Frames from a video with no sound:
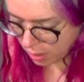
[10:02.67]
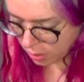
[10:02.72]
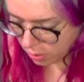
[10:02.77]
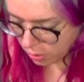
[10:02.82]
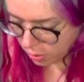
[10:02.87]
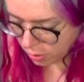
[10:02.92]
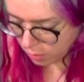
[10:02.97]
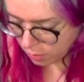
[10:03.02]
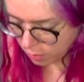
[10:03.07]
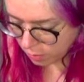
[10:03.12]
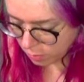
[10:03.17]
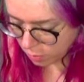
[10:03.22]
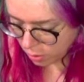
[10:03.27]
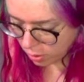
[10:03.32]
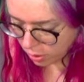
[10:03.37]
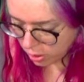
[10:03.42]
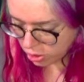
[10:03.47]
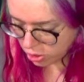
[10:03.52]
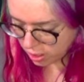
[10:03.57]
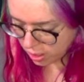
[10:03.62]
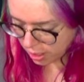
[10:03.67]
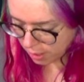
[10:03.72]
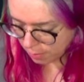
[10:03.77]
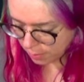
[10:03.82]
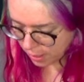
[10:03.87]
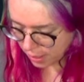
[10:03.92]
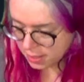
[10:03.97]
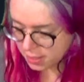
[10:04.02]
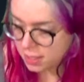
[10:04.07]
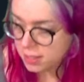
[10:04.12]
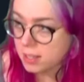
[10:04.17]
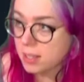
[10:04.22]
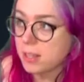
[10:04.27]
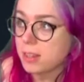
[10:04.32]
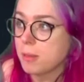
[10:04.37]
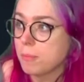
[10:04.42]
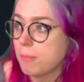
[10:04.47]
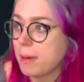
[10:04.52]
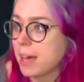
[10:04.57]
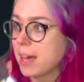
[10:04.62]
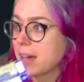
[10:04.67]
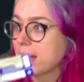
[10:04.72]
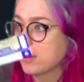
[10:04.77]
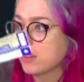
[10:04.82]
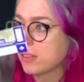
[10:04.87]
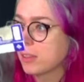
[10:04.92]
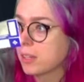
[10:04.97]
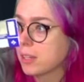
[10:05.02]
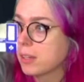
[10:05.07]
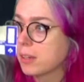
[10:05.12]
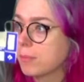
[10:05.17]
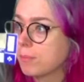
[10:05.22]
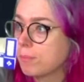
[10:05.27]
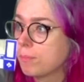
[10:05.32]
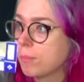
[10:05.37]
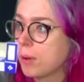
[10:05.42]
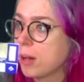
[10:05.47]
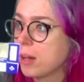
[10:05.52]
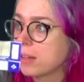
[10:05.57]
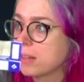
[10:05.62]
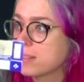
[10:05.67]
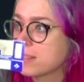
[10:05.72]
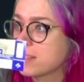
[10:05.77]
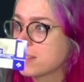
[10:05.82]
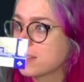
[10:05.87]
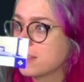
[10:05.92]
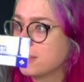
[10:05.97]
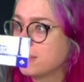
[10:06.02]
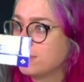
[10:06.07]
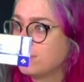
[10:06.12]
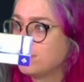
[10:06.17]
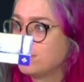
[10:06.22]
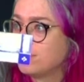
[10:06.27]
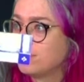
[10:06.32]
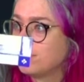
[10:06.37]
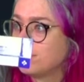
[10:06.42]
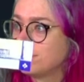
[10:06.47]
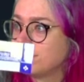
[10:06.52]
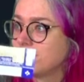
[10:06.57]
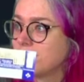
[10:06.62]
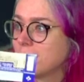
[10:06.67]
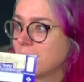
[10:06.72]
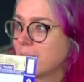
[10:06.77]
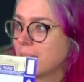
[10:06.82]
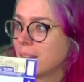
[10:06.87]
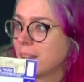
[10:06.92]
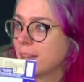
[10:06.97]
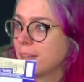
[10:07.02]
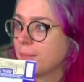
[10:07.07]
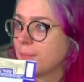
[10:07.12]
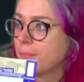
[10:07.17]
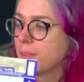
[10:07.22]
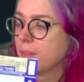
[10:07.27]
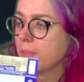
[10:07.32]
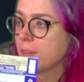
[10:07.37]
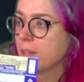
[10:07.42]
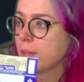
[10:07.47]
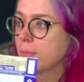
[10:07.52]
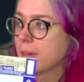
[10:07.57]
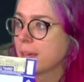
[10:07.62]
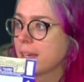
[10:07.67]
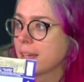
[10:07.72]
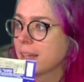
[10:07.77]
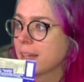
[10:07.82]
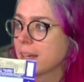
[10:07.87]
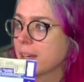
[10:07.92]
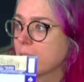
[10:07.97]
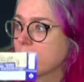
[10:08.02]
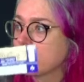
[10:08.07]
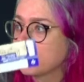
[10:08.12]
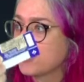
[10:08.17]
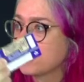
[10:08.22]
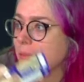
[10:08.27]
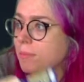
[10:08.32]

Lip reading: include really shitty mazes on the back of the box, if you can make it out.